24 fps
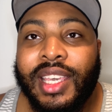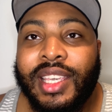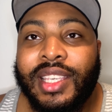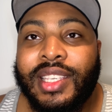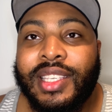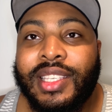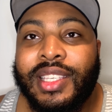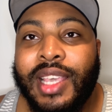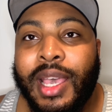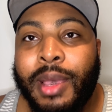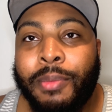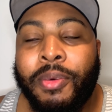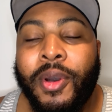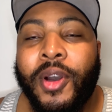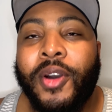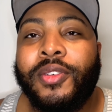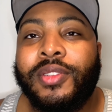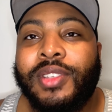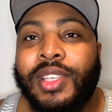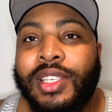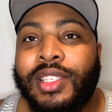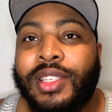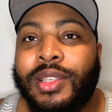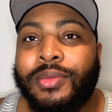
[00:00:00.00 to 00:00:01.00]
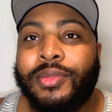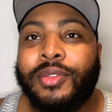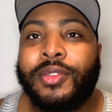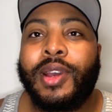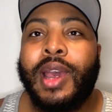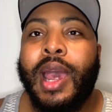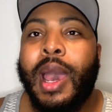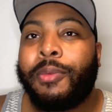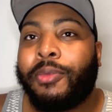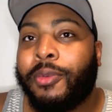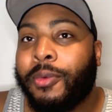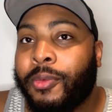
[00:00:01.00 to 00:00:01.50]
Stay posted,
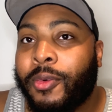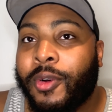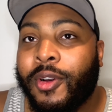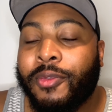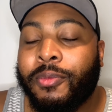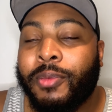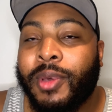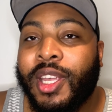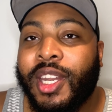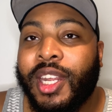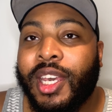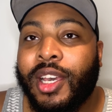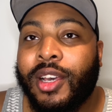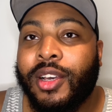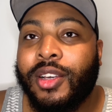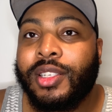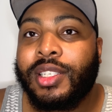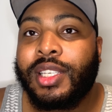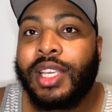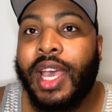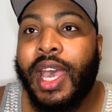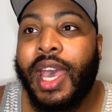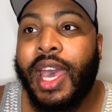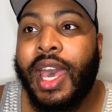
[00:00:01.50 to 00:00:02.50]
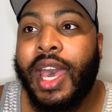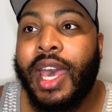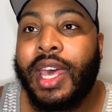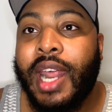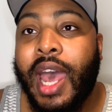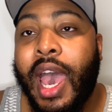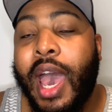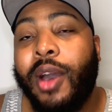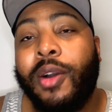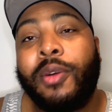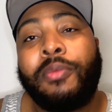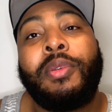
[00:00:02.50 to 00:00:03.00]
subscribe for more videos, and
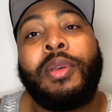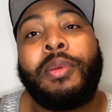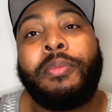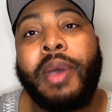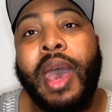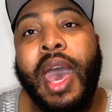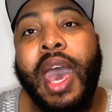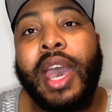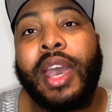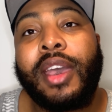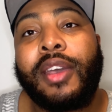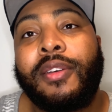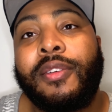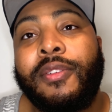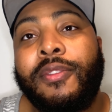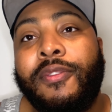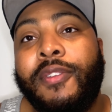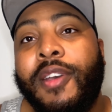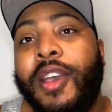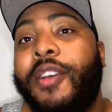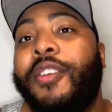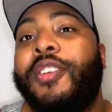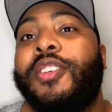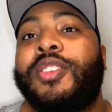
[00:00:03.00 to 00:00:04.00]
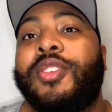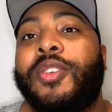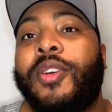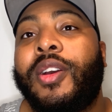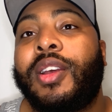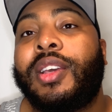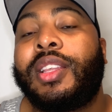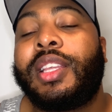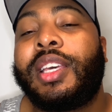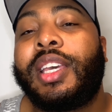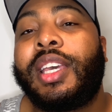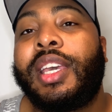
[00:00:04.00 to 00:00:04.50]
I will be back very
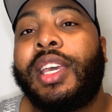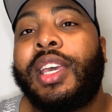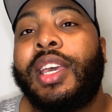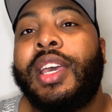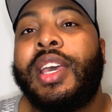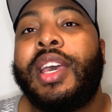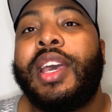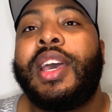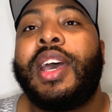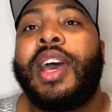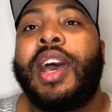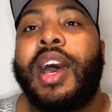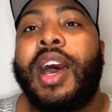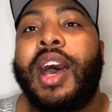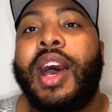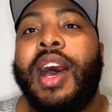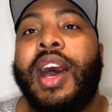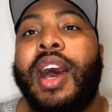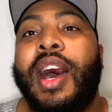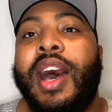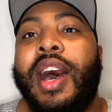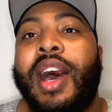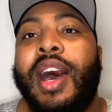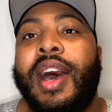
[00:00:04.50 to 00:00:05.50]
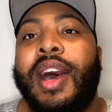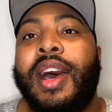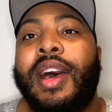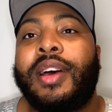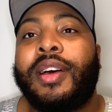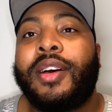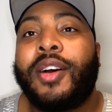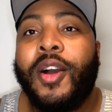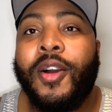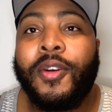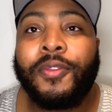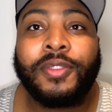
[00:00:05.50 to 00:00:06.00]
shortly,
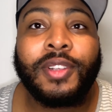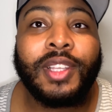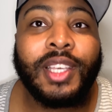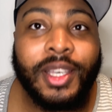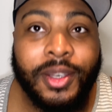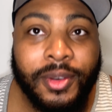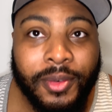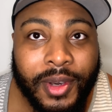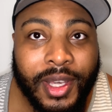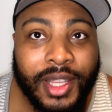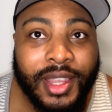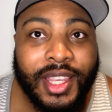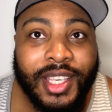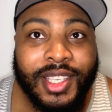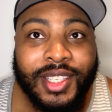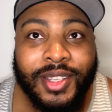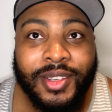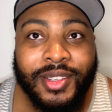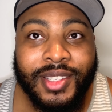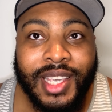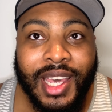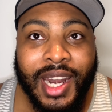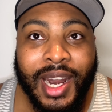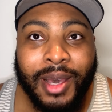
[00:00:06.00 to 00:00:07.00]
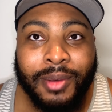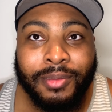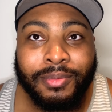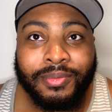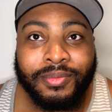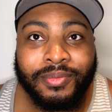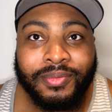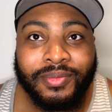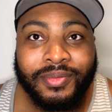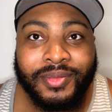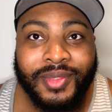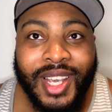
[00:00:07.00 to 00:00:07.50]
hopefully with this new
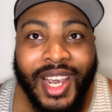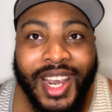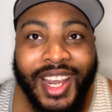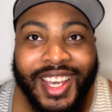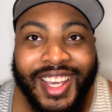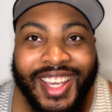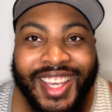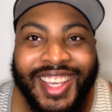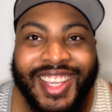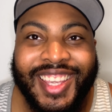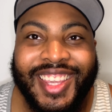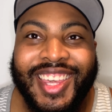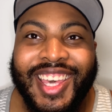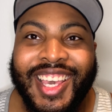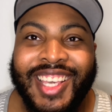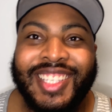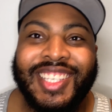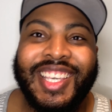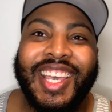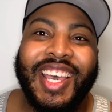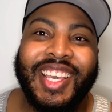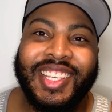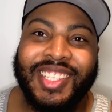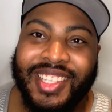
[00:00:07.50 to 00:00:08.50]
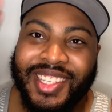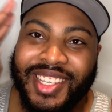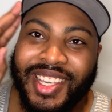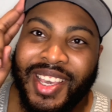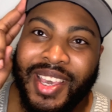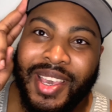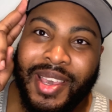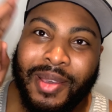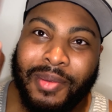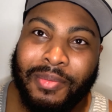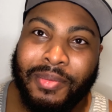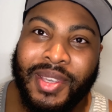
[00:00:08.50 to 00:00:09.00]
setup. All right, thanks guys.
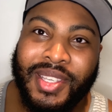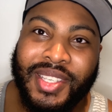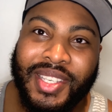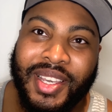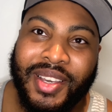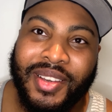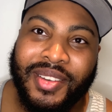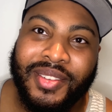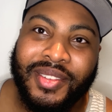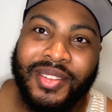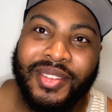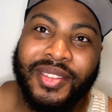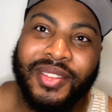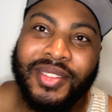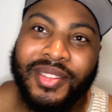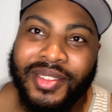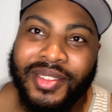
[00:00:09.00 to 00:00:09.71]
Peace out.